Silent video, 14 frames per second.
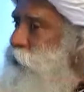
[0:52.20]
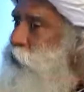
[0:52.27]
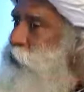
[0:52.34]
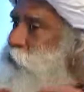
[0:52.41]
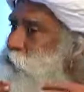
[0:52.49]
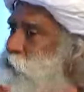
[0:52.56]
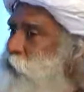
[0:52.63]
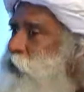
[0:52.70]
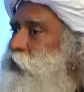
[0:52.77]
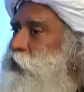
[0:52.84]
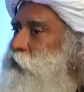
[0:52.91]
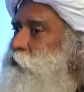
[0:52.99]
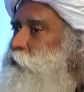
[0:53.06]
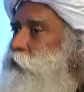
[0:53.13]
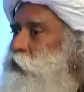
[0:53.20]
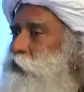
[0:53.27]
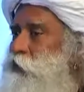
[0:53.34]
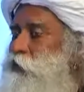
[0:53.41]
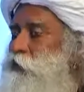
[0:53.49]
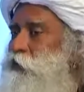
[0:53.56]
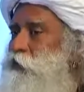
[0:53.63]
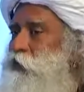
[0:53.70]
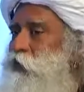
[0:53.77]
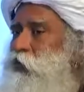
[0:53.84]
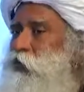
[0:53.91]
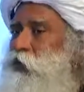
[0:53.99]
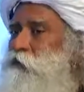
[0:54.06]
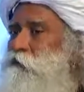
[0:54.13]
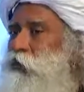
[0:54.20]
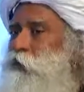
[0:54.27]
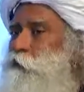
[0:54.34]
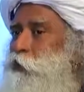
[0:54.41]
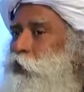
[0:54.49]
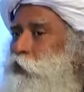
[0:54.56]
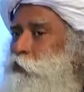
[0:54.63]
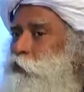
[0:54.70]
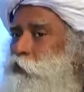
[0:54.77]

It's very important, environmental